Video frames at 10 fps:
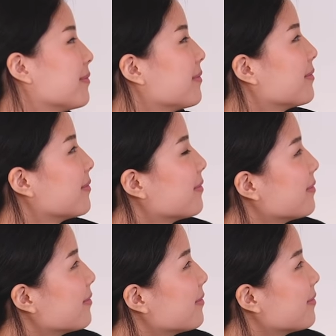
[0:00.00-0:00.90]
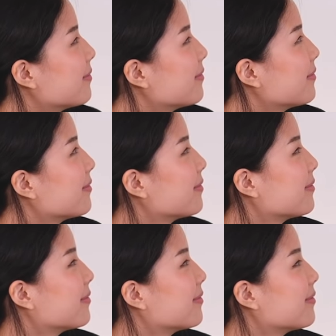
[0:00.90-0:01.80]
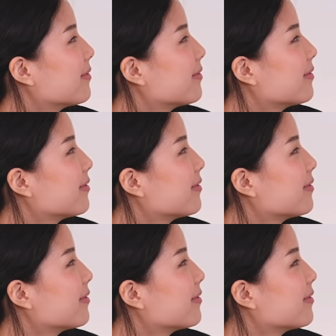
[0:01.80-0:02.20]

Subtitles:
The person shown says nothing.